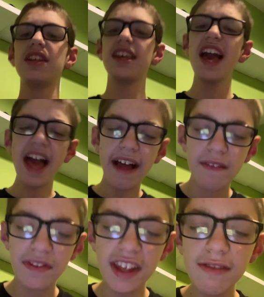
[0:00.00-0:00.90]
yeah,
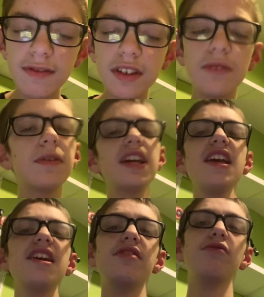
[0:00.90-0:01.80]
this film
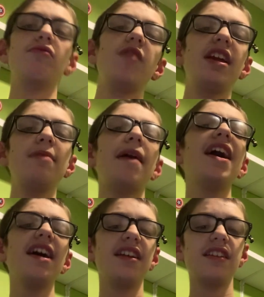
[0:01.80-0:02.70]
is really bad.